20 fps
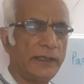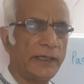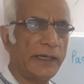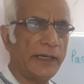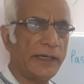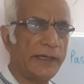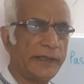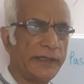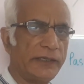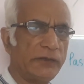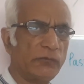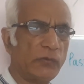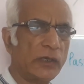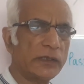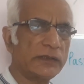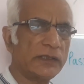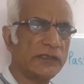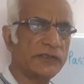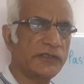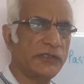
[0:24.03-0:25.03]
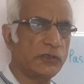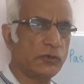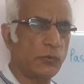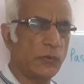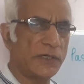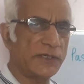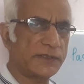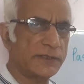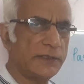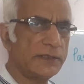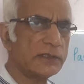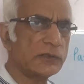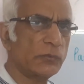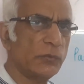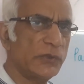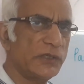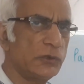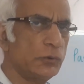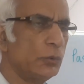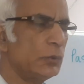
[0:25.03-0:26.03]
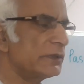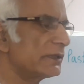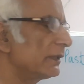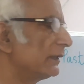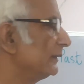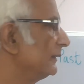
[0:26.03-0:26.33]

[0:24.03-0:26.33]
and in what all situations we use